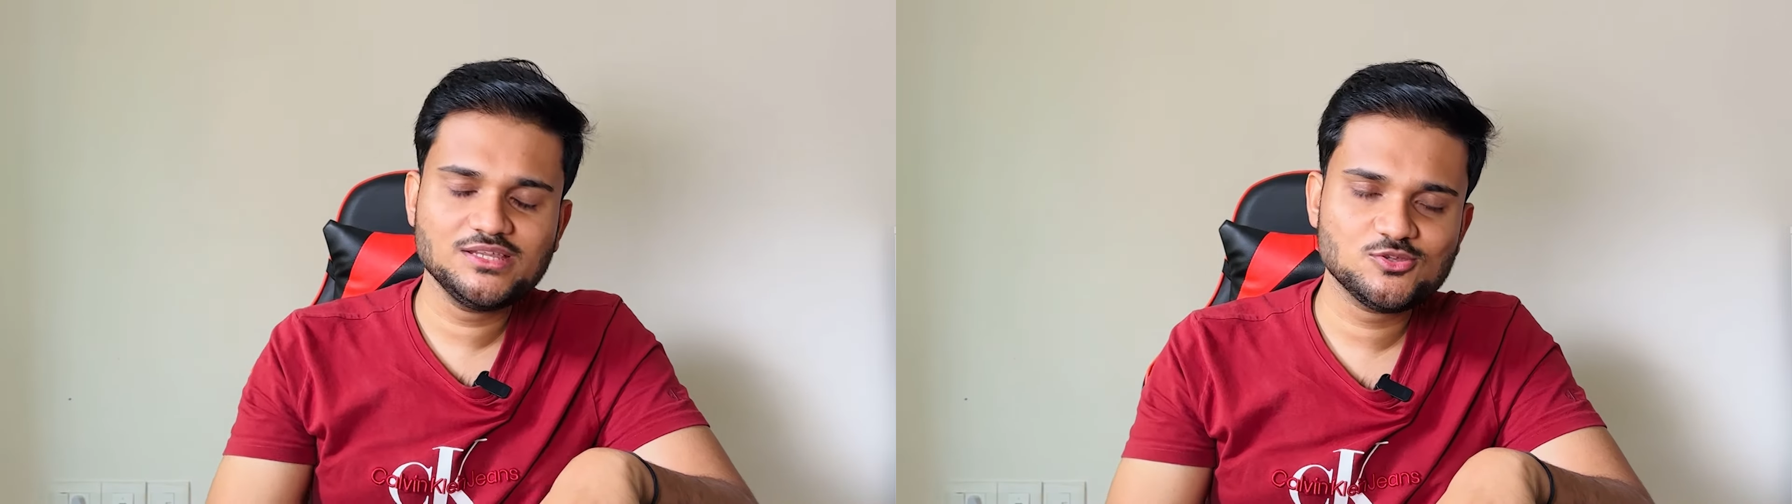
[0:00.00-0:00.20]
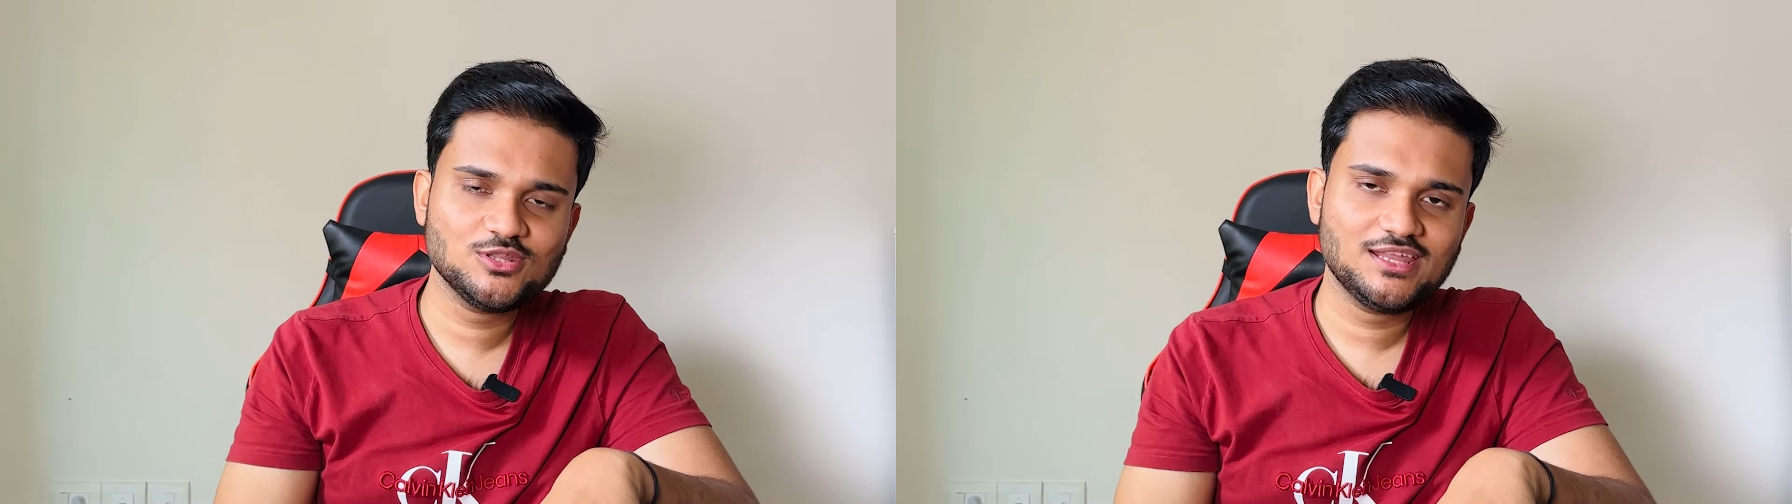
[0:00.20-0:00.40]

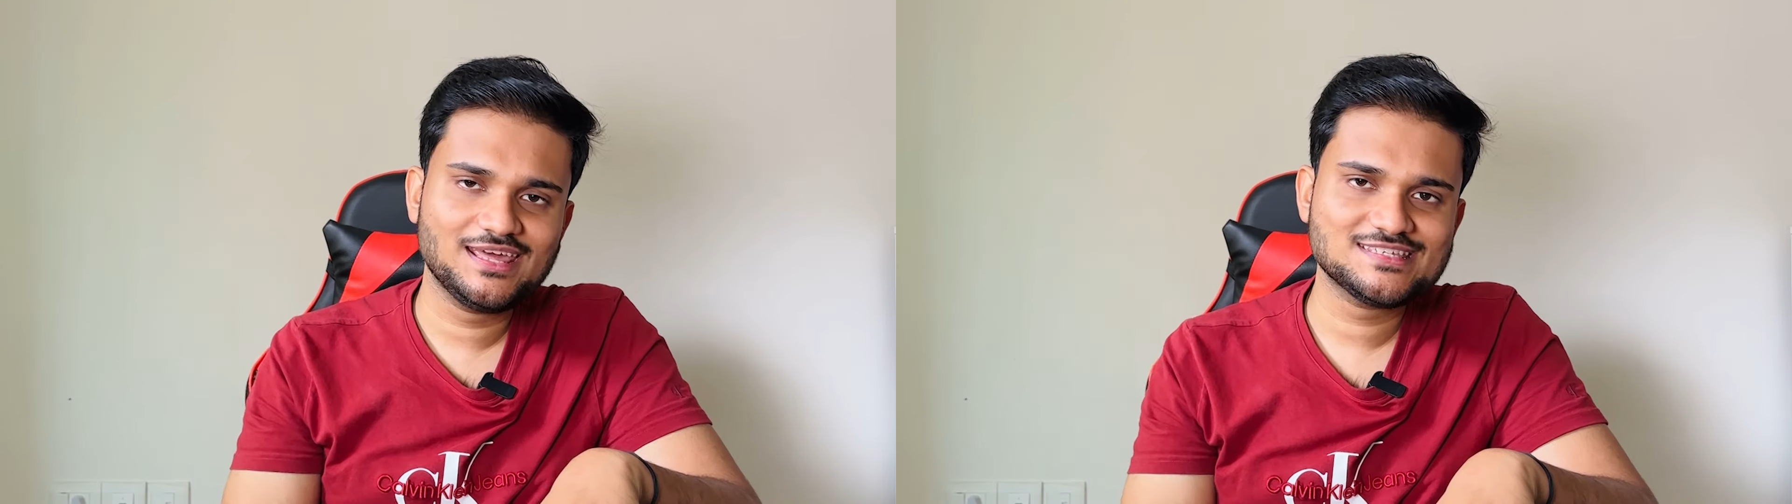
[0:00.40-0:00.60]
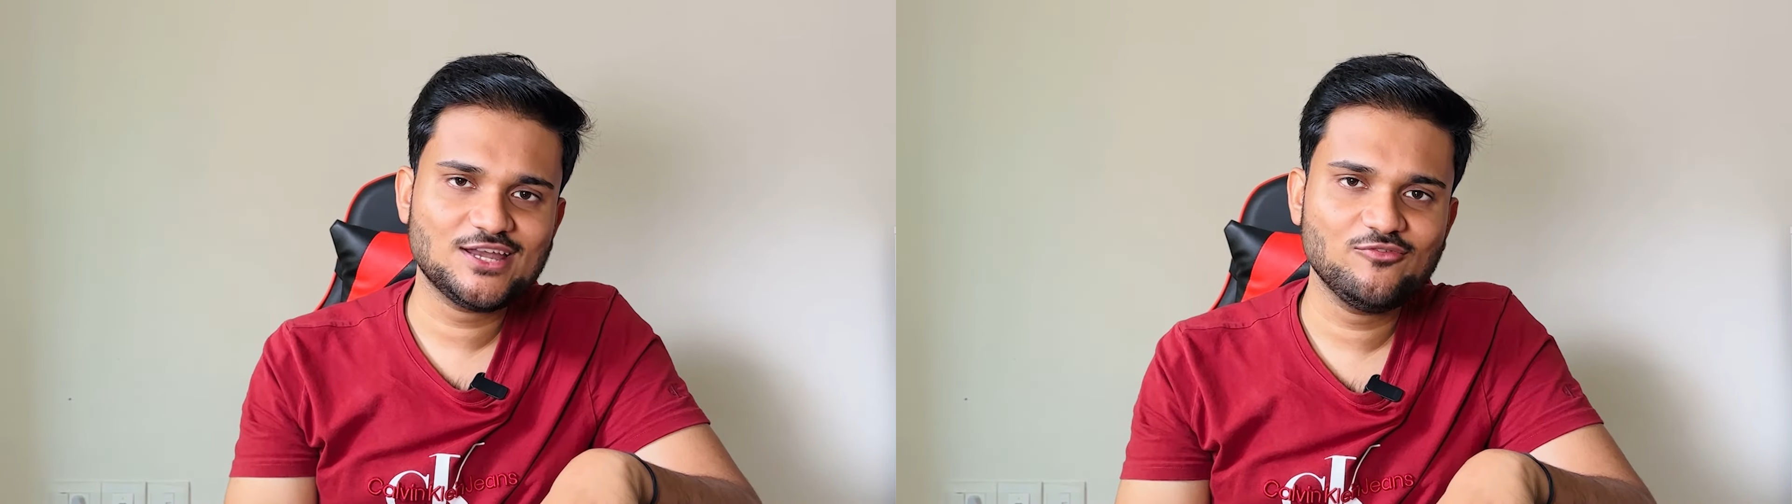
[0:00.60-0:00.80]
meet soon in the
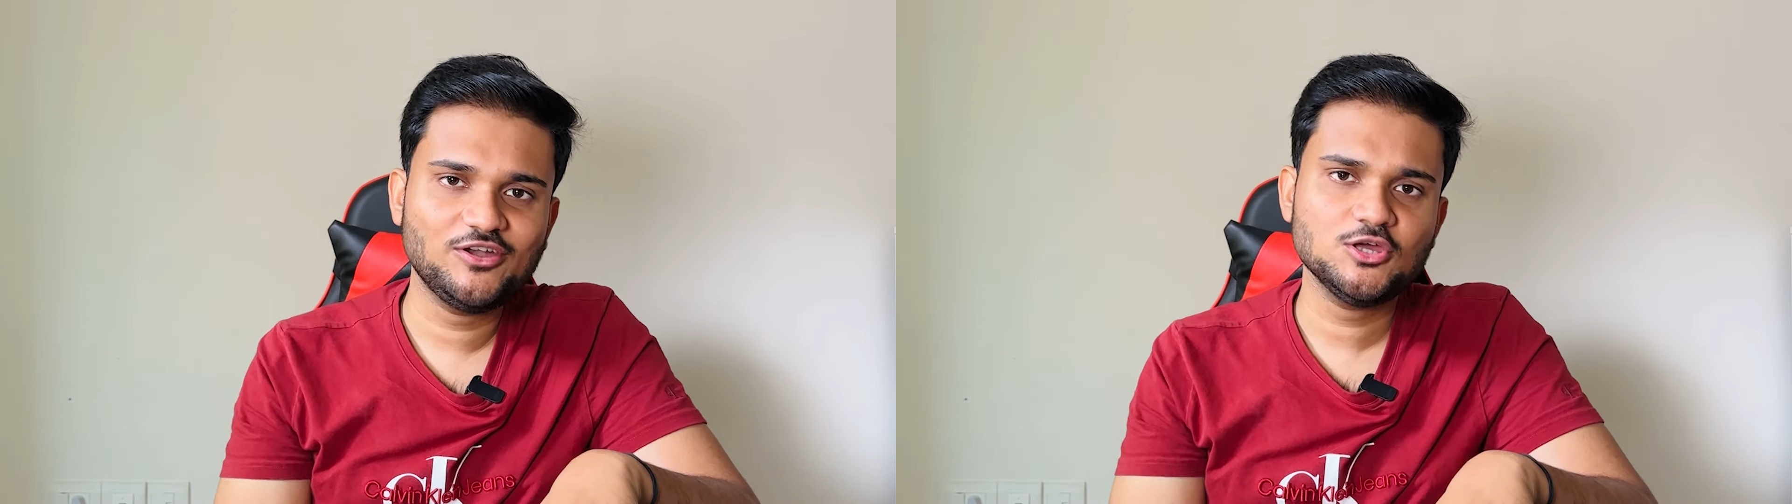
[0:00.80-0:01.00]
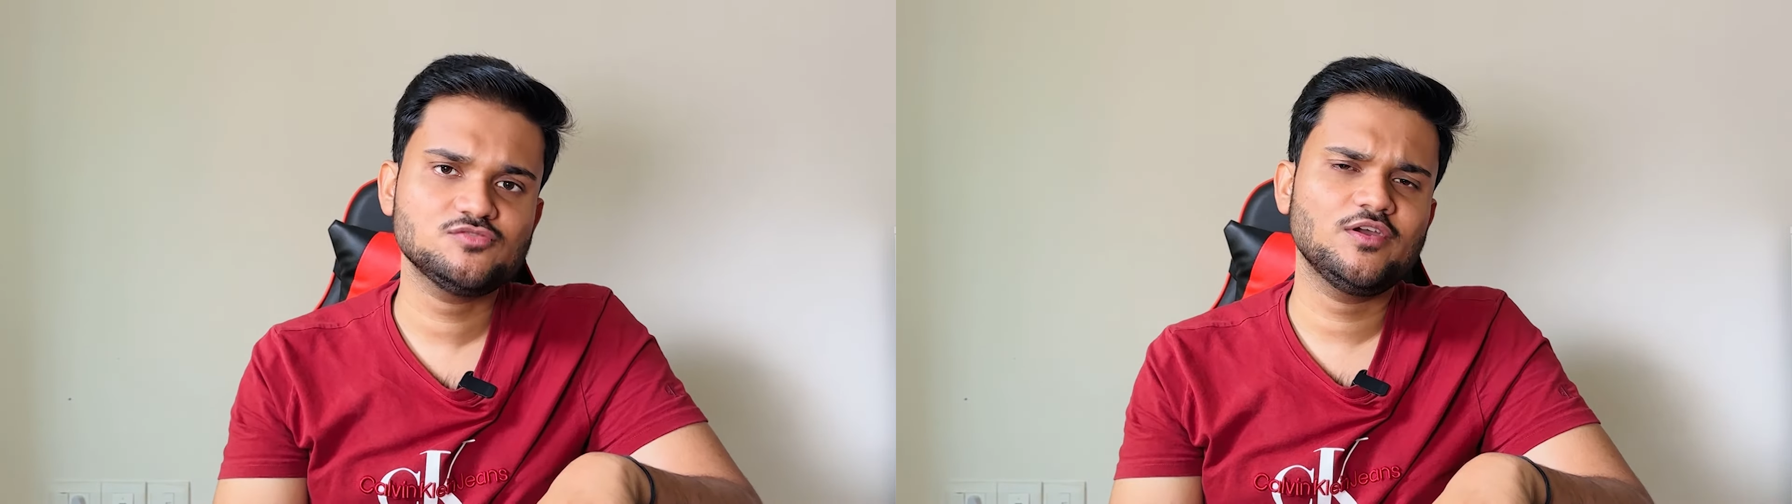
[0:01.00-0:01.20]
next set of
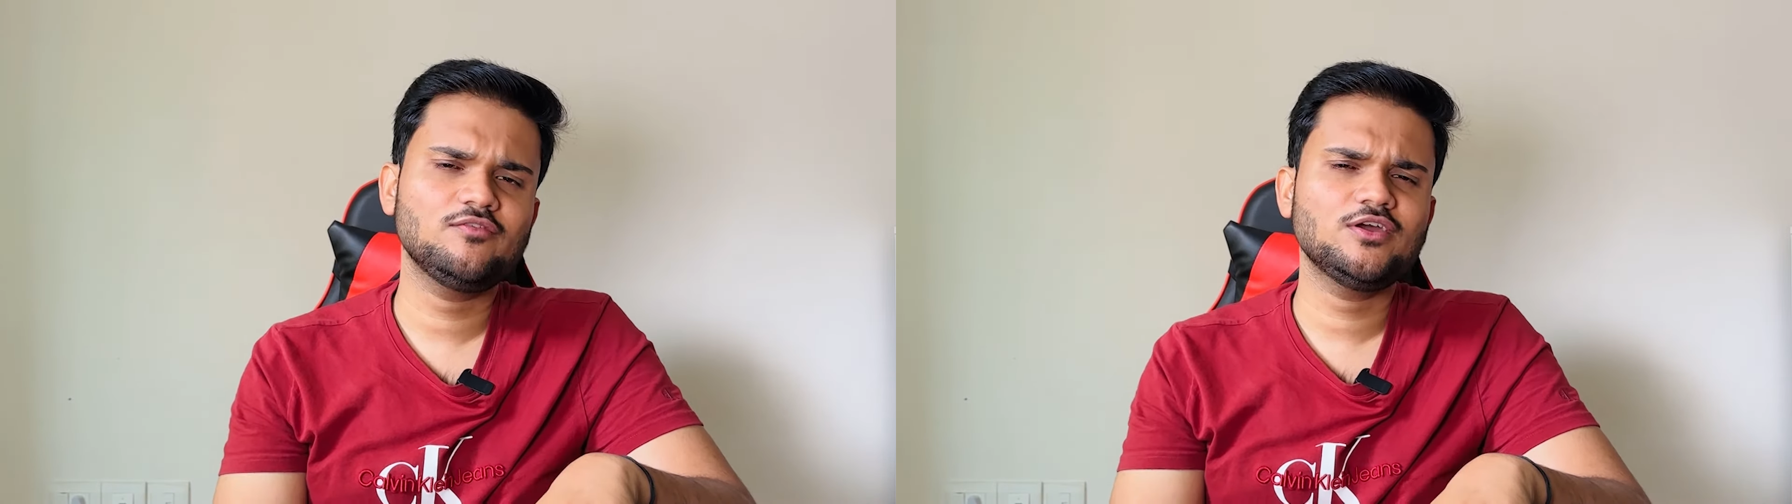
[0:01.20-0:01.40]
videos where